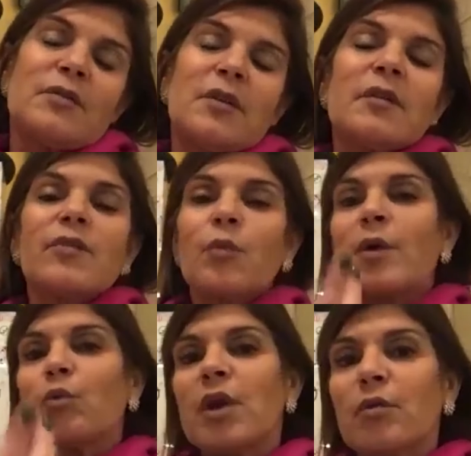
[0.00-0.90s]
So that's
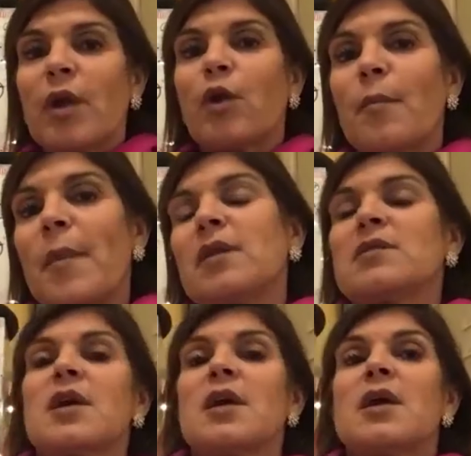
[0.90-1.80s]
why we recommend
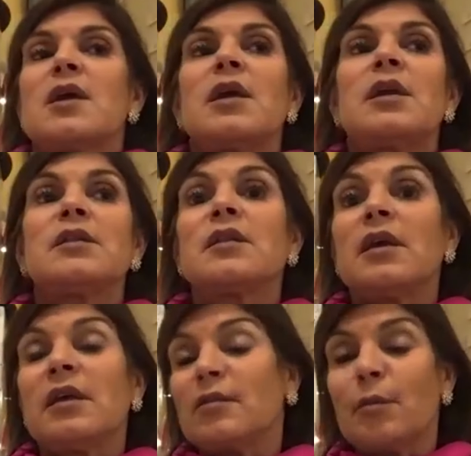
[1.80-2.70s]

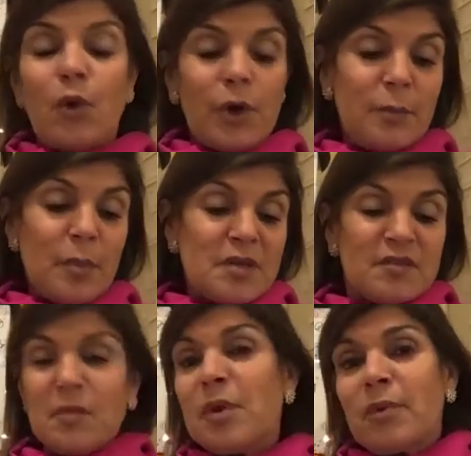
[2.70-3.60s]
in the morning. But
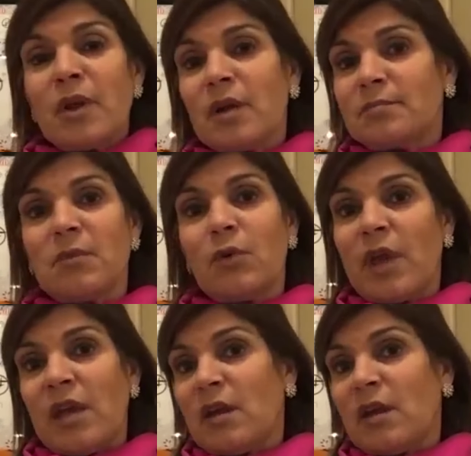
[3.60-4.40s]
some people are okay.